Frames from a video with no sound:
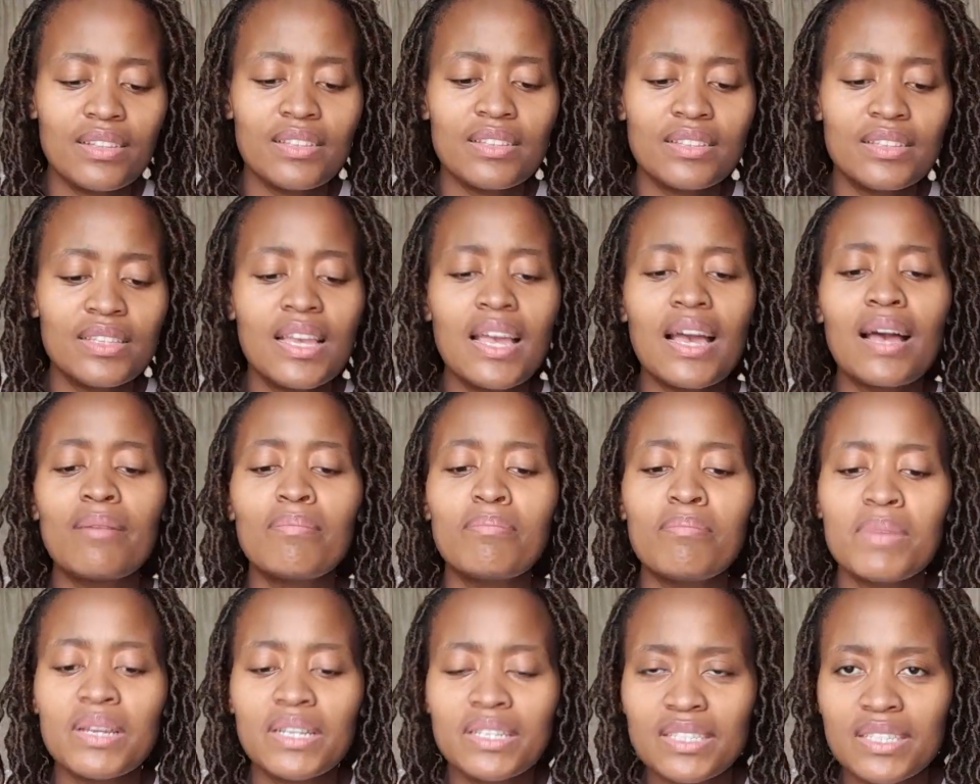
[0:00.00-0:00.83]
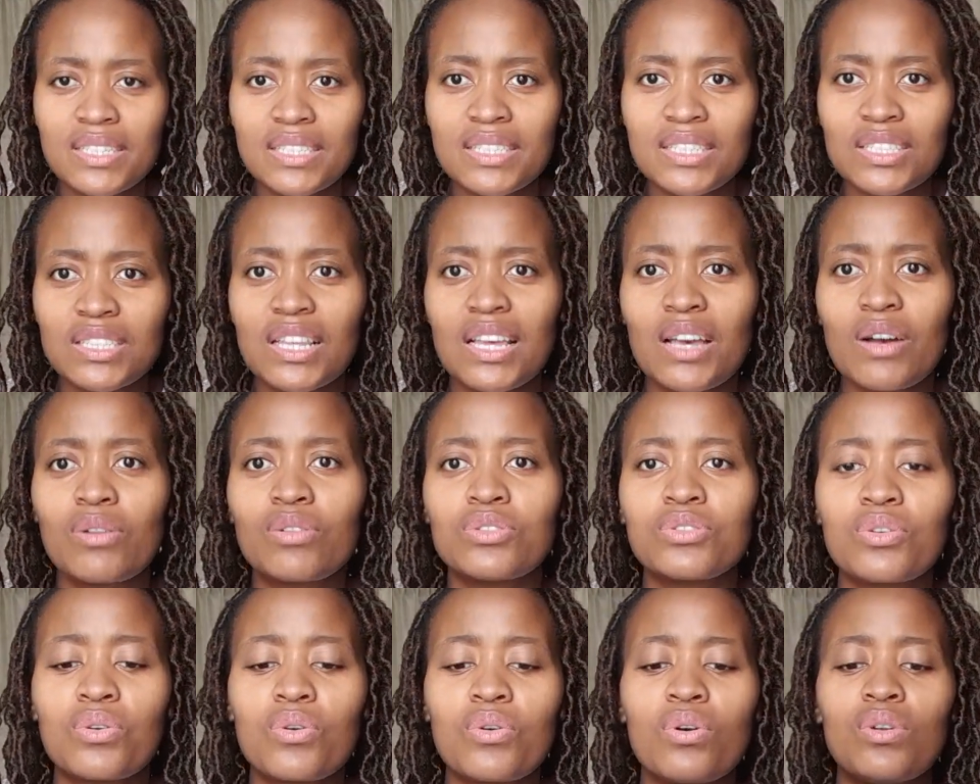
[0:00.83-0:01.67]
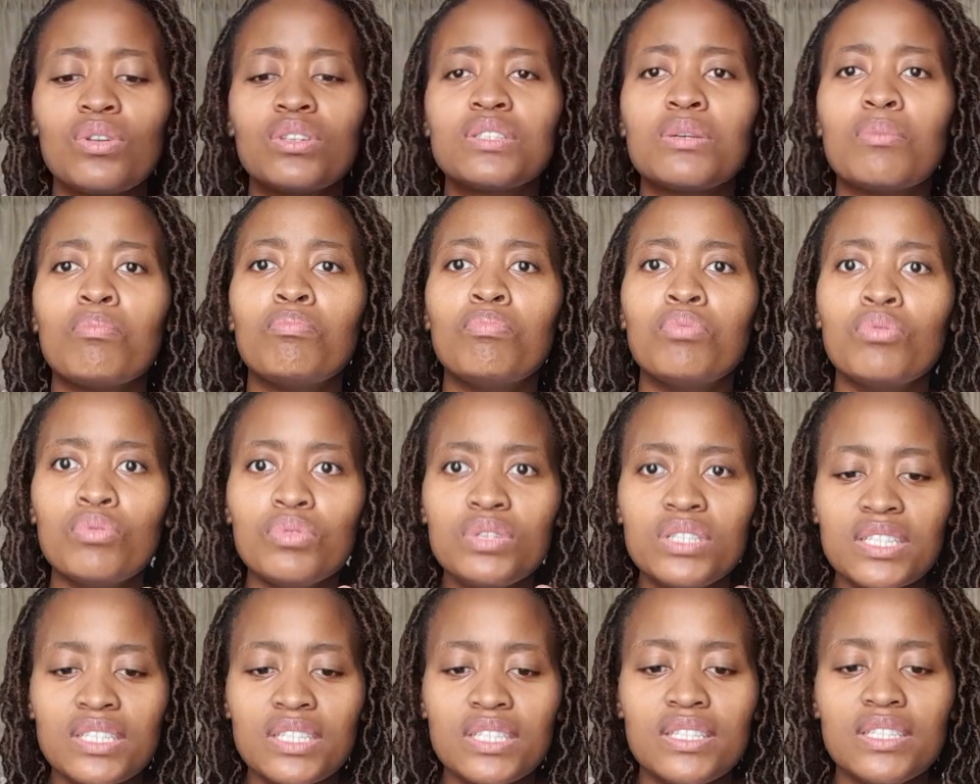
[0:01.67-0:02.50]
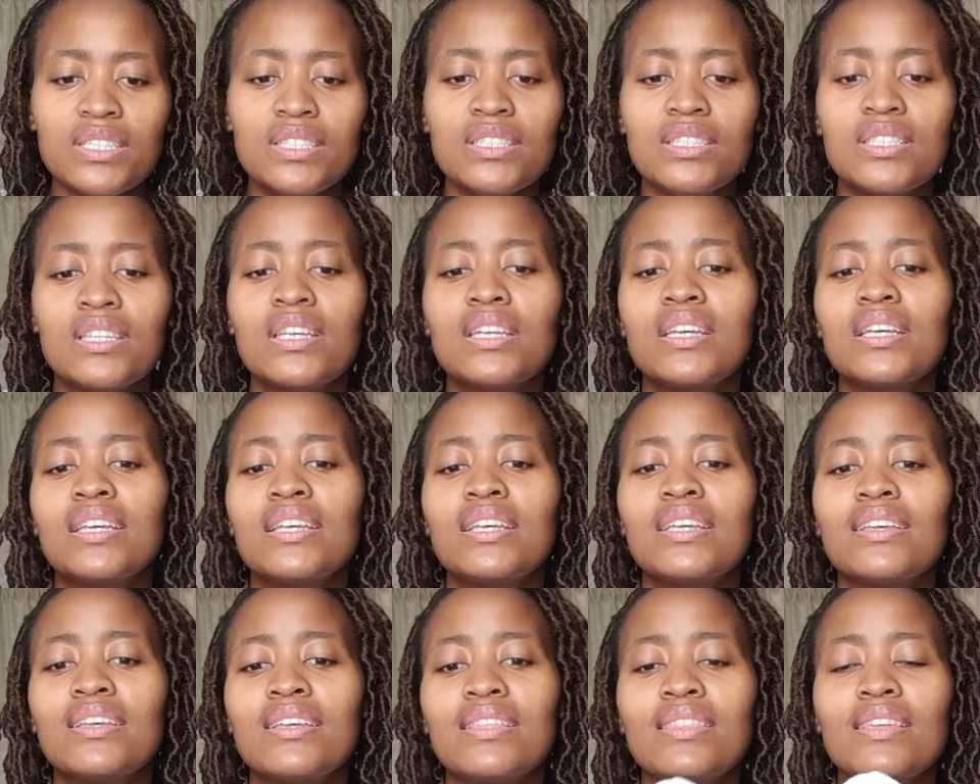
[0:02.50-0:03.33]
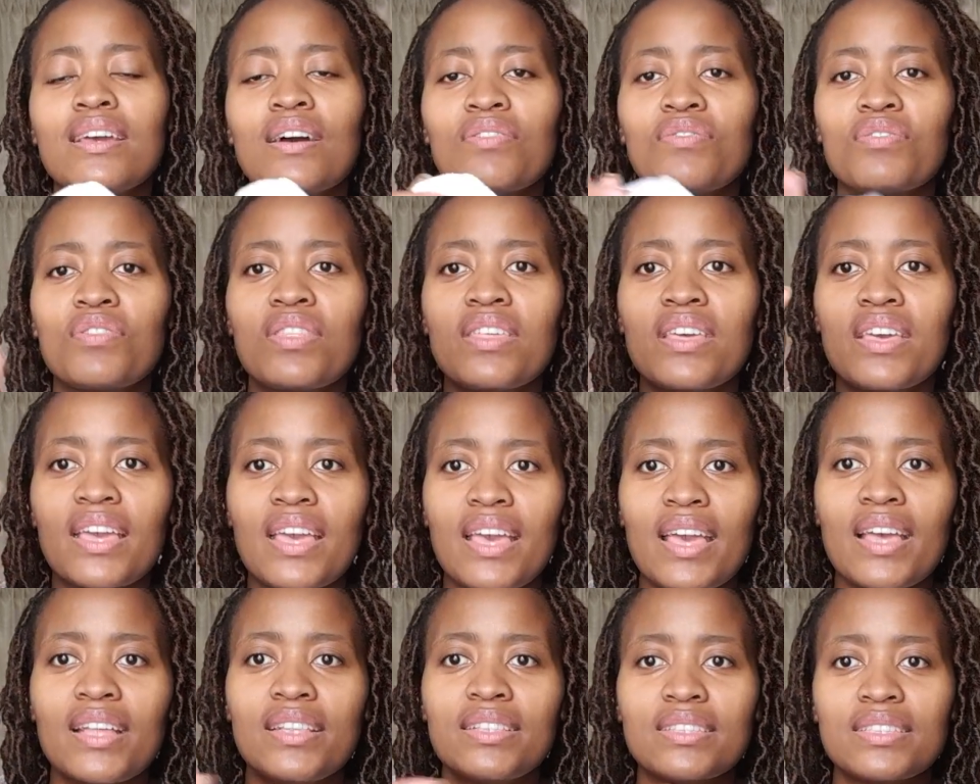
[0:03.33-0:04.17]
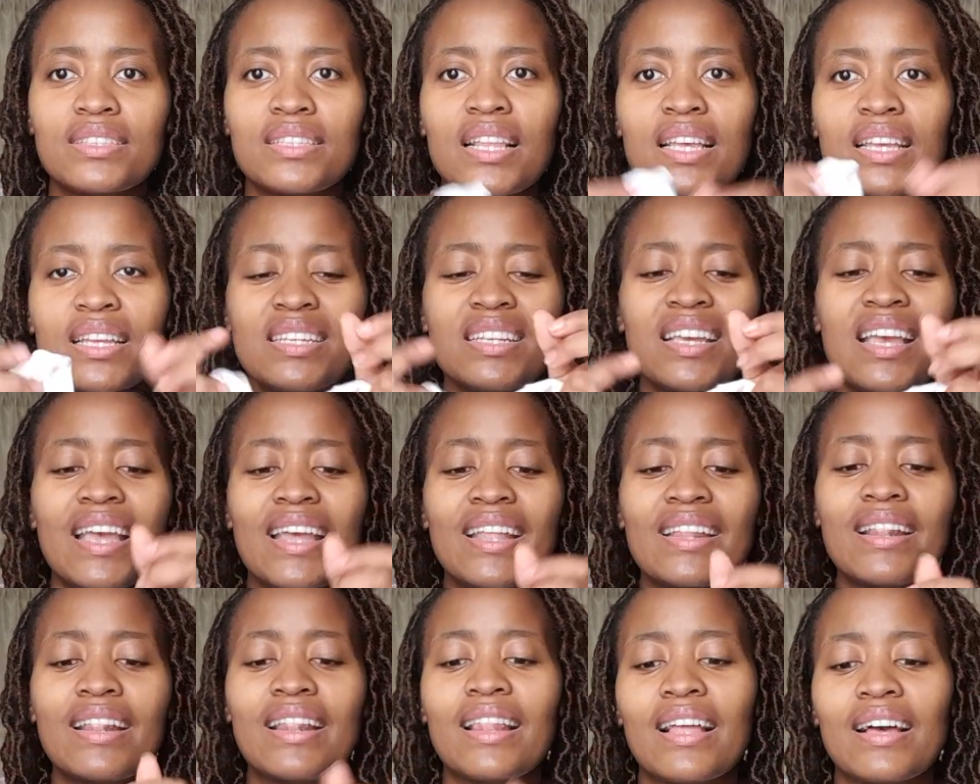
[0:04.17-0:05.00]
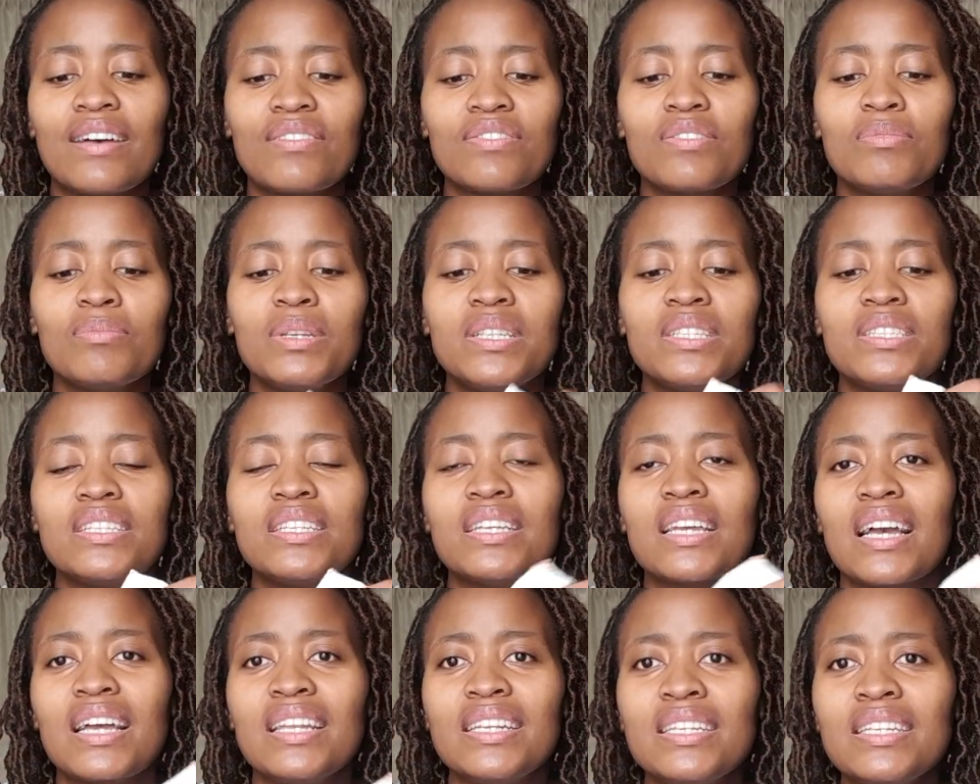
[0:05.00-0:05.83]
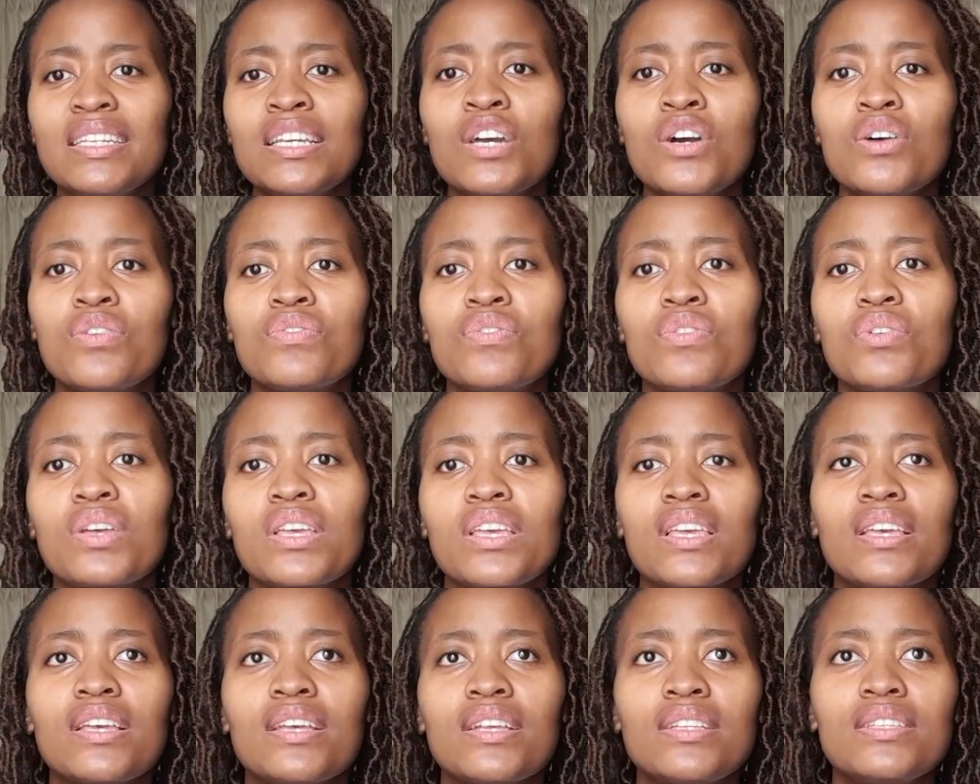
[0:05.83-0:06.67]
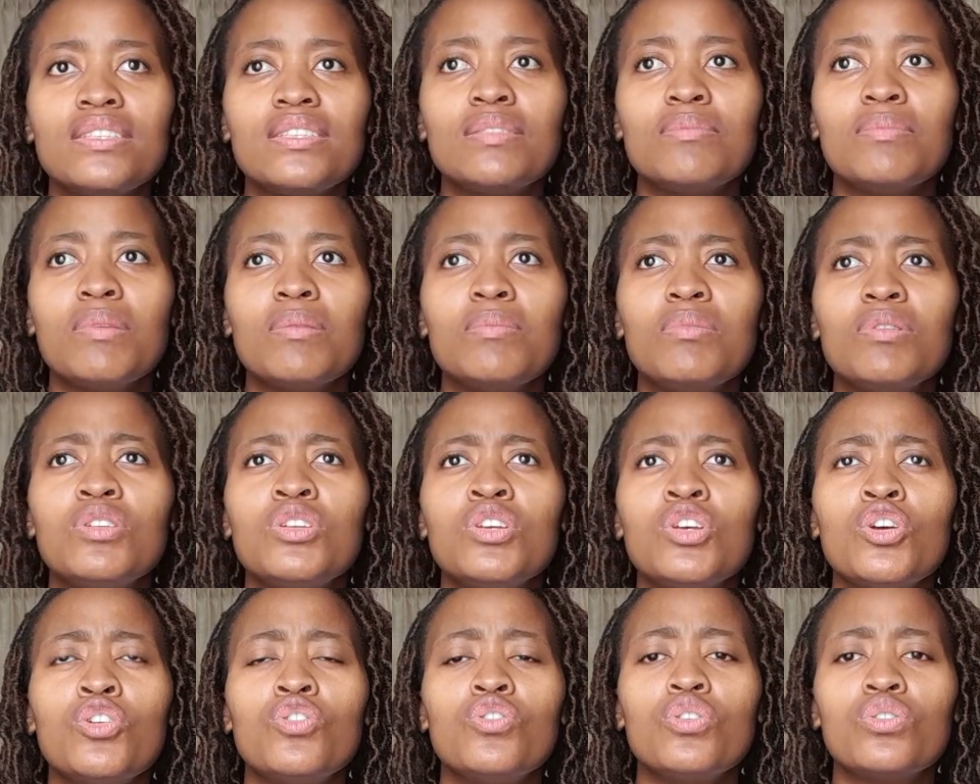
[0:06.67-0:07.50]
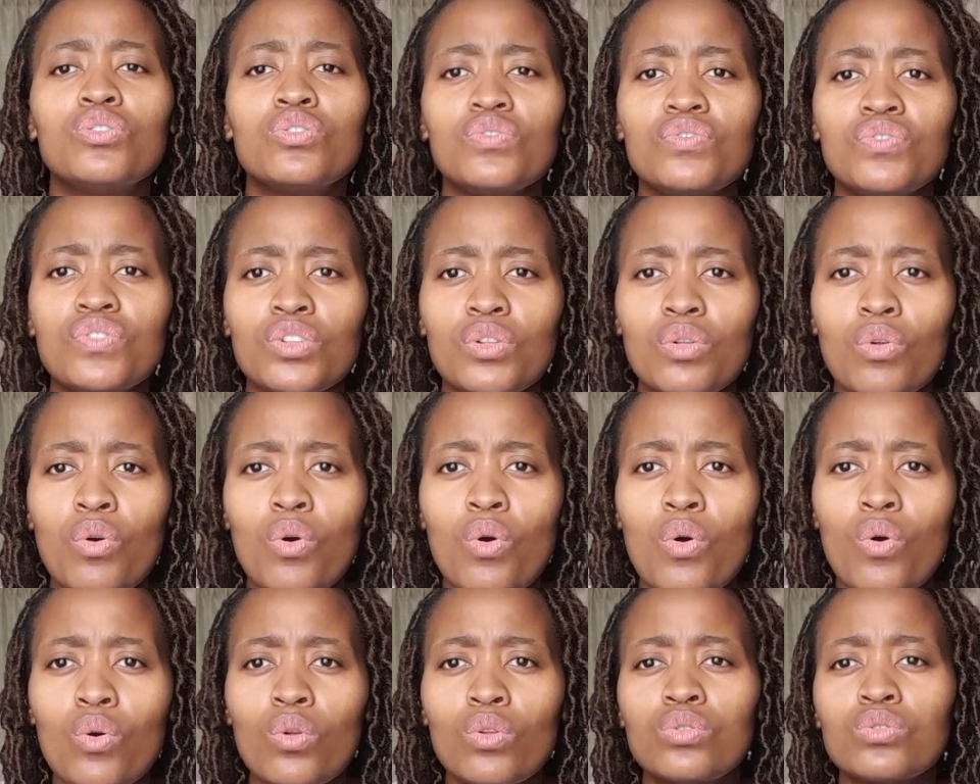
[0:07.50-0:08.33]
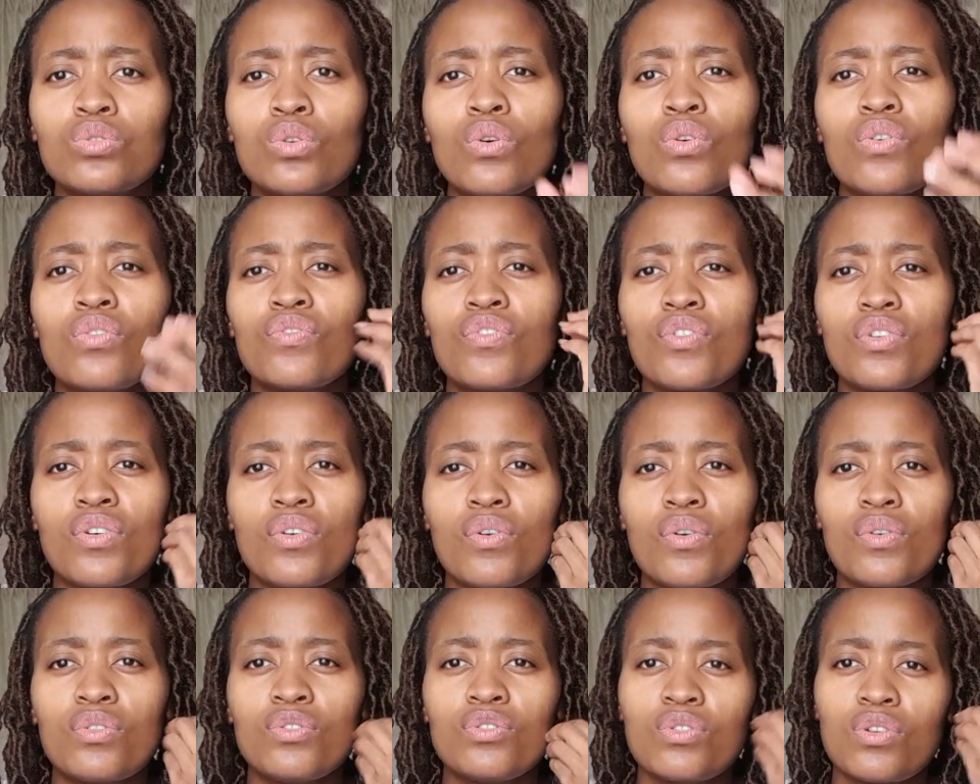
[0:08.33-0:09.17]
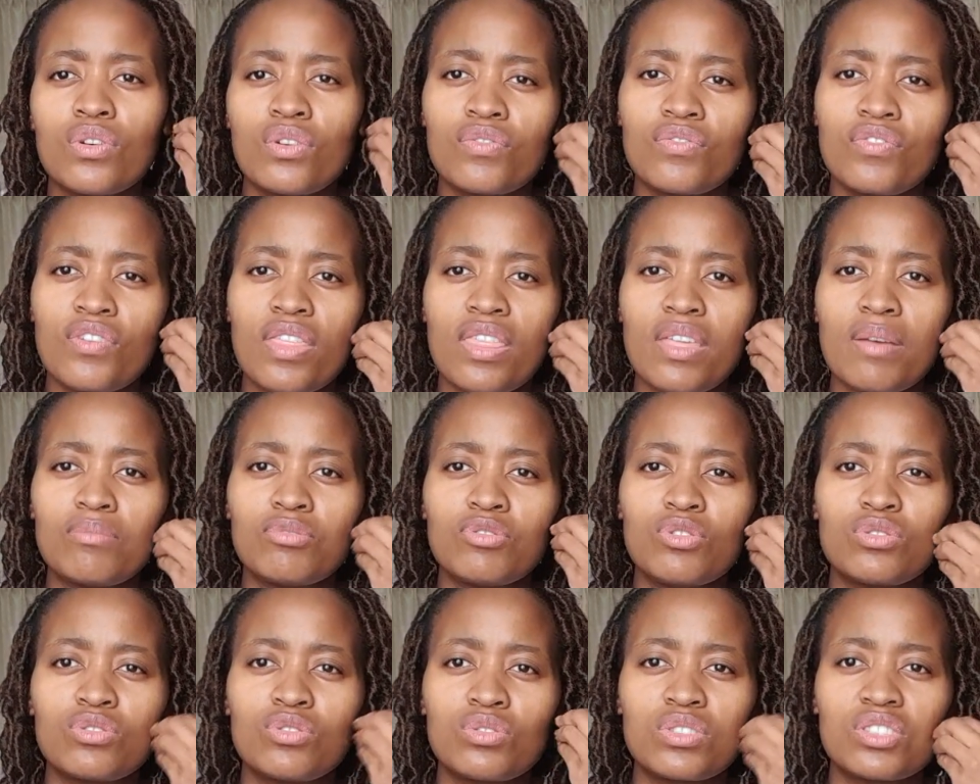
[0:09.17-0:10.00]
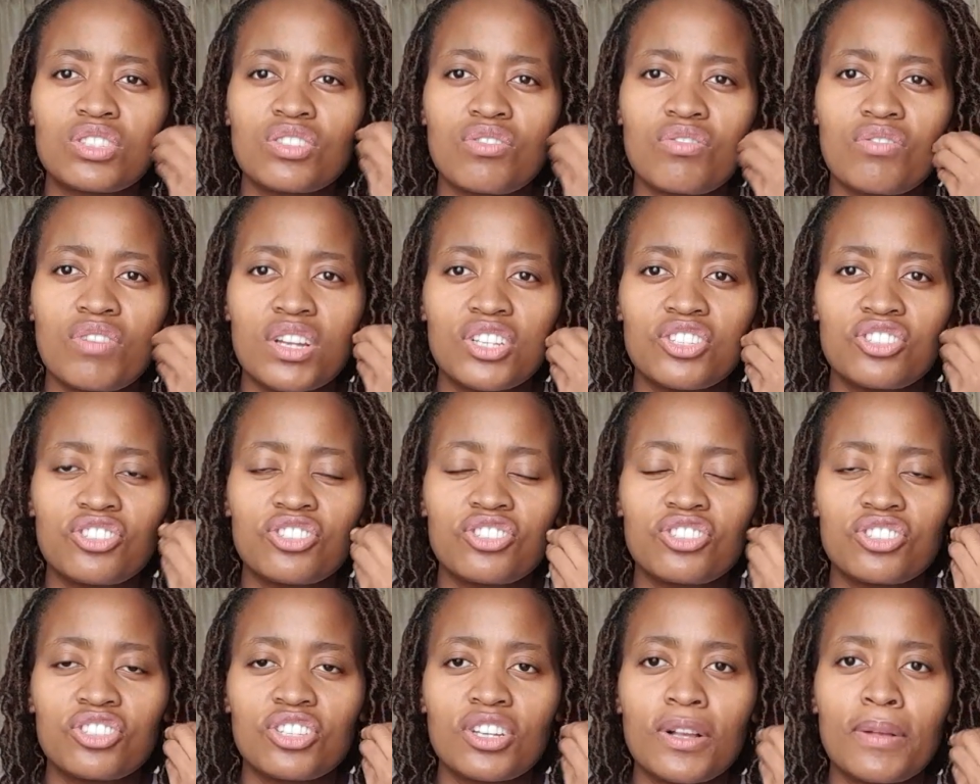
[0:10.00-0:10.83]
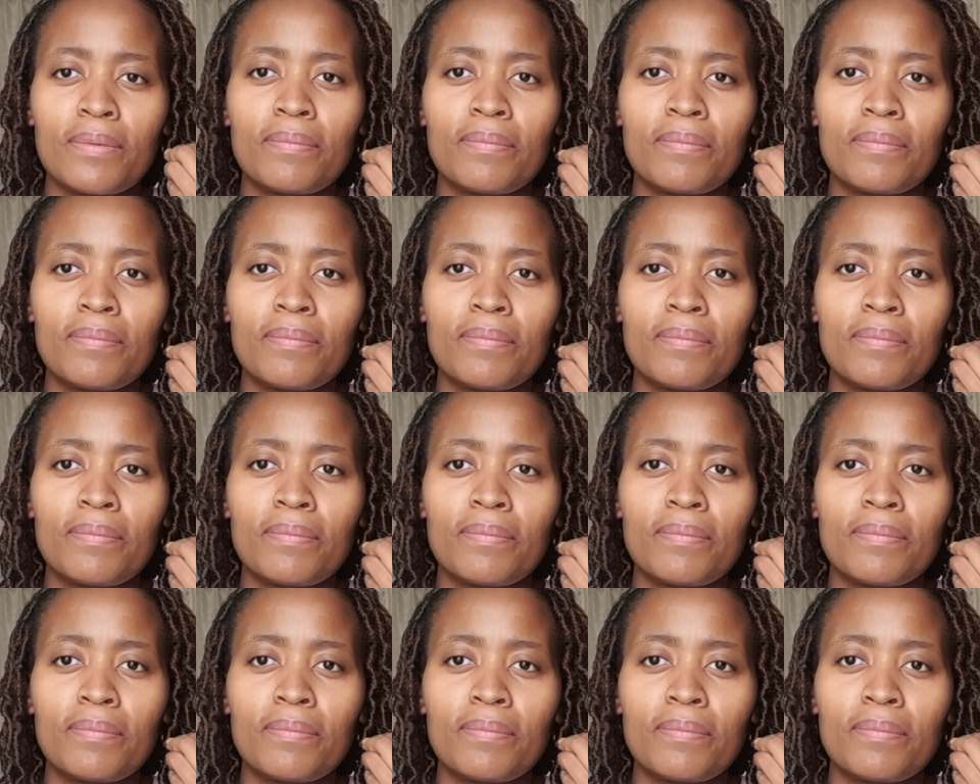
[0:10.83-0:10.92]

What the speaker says: They are mittens. They are also called booties. They are for the hands, like the hand glove, basically for kids, maybe not to feel cold, or for them not to scratch,